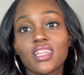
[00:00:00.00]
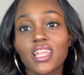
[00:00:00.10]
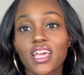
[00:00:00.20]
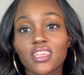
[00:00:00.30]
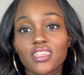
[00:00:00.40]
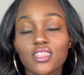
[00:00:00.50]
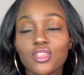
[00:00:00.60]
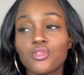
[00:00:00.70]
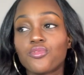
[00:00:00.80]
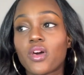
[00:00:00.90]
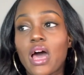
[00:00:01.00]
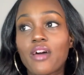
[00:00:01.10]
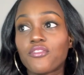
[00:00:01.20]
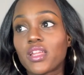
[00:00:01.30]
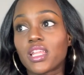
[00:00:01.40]
like you felt, I
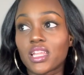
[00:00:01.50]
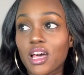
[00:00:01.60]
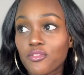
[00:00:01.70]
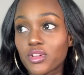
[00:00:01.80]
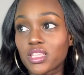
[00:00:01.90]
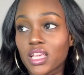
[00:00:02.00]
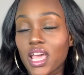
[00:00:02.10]
fell in love with it